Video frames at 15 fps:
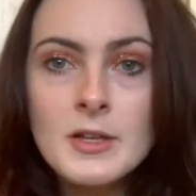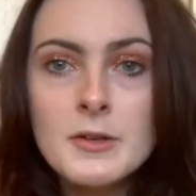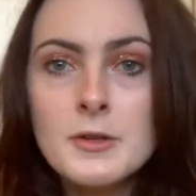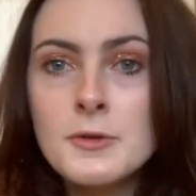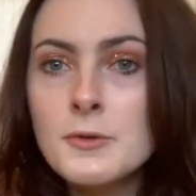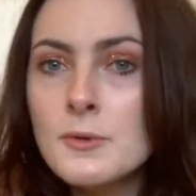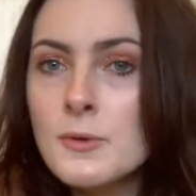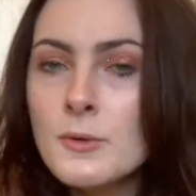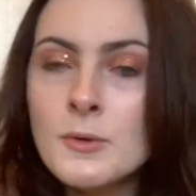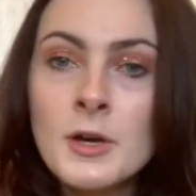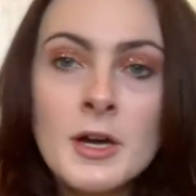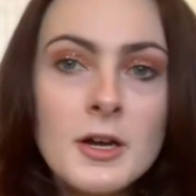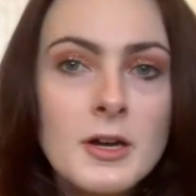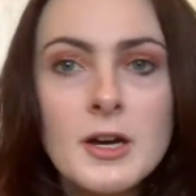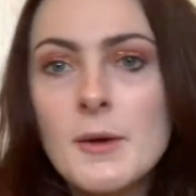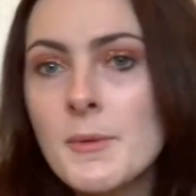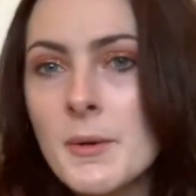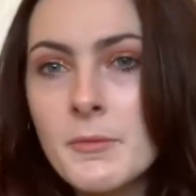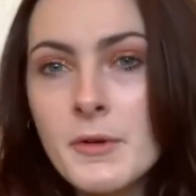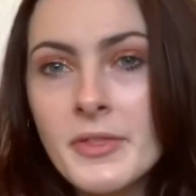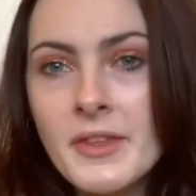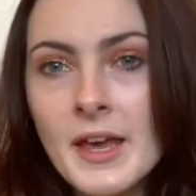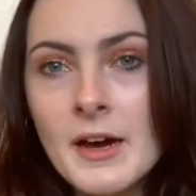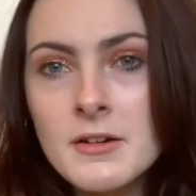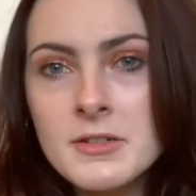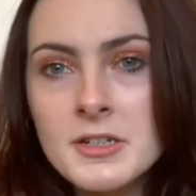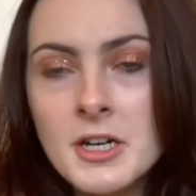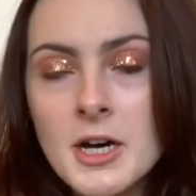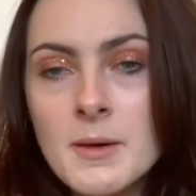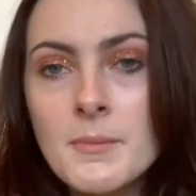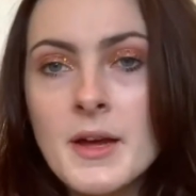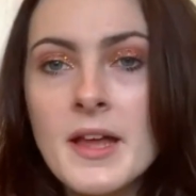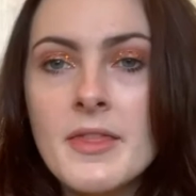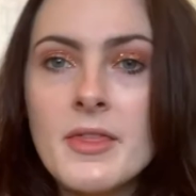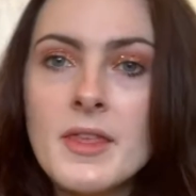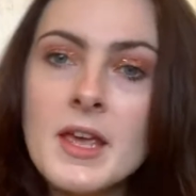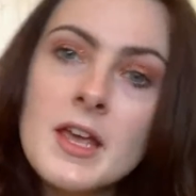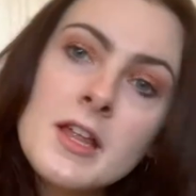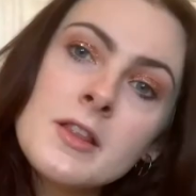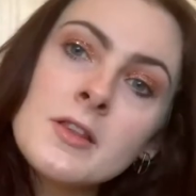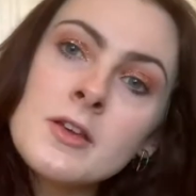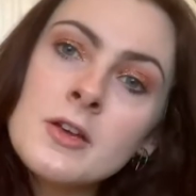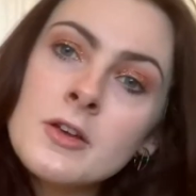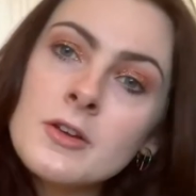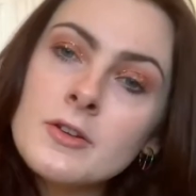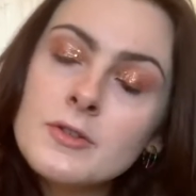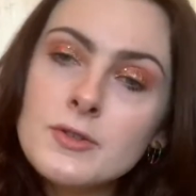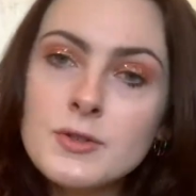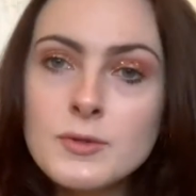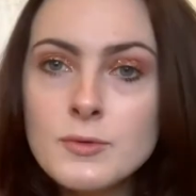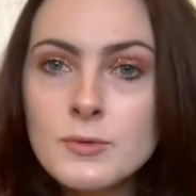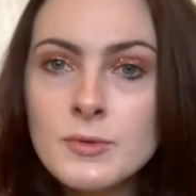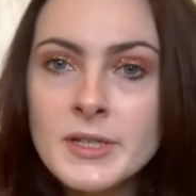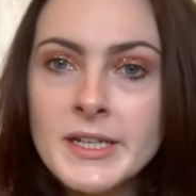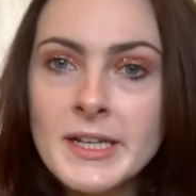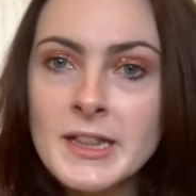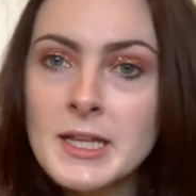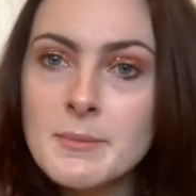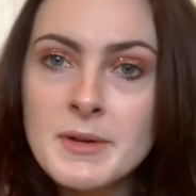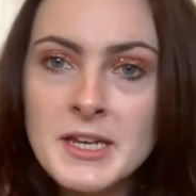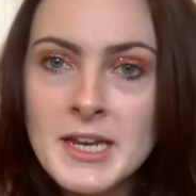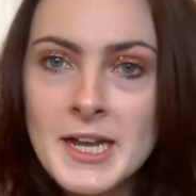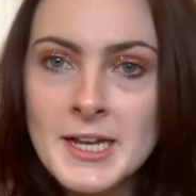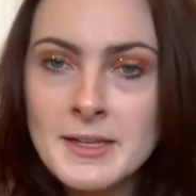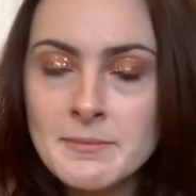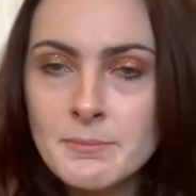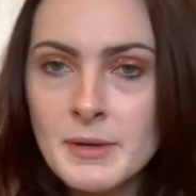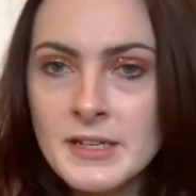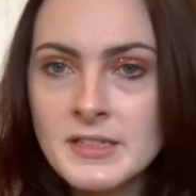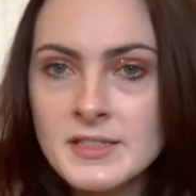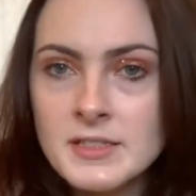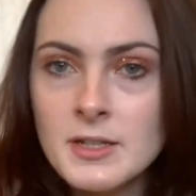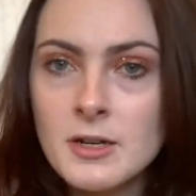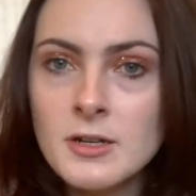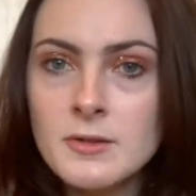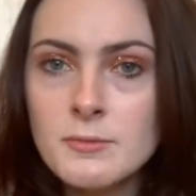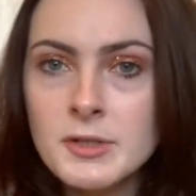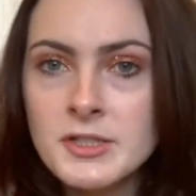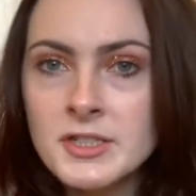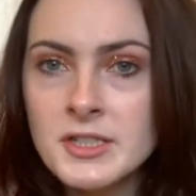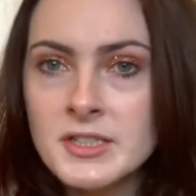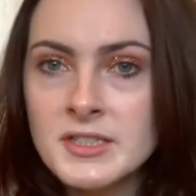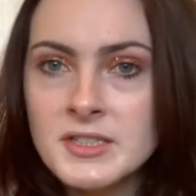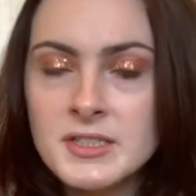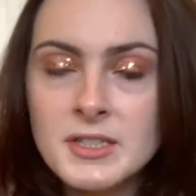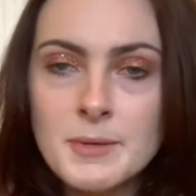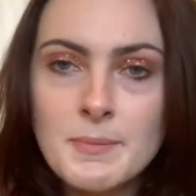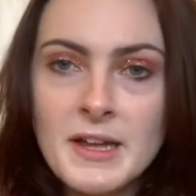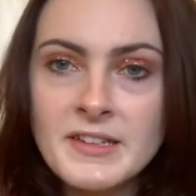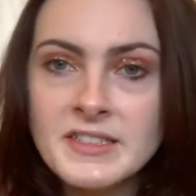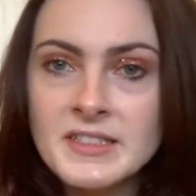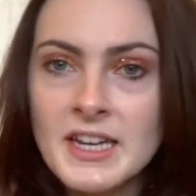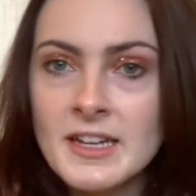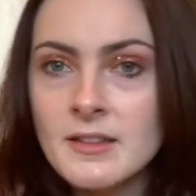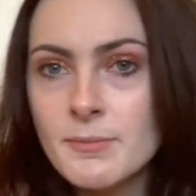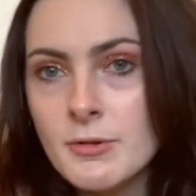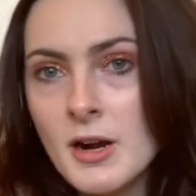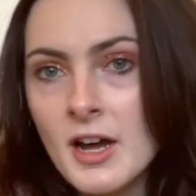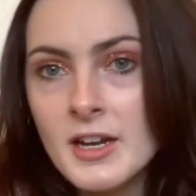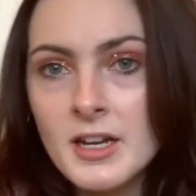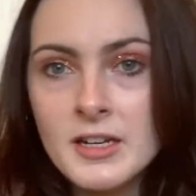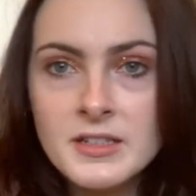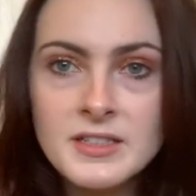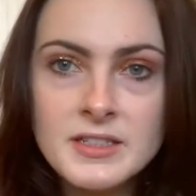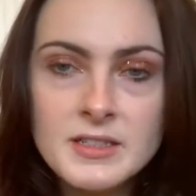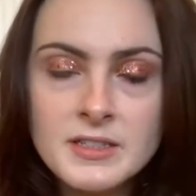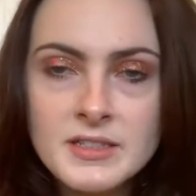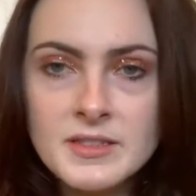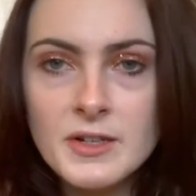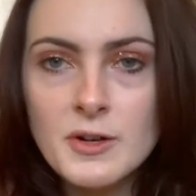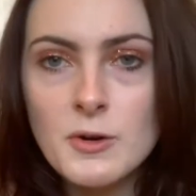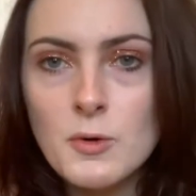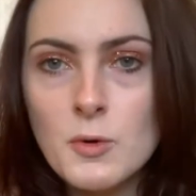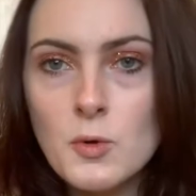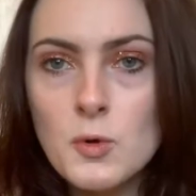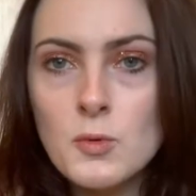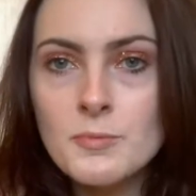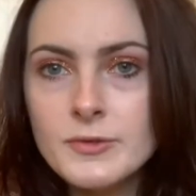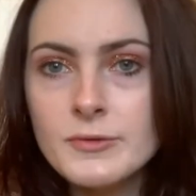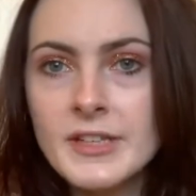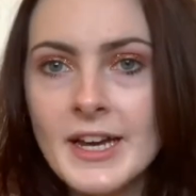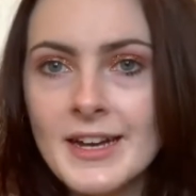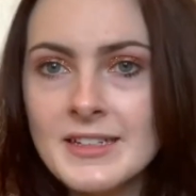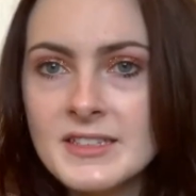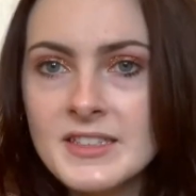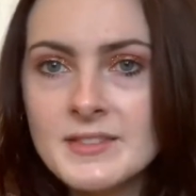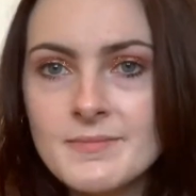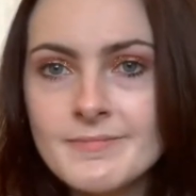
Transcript: You come up with the outcome, and then you eliminate based on which is the best end product. So do that.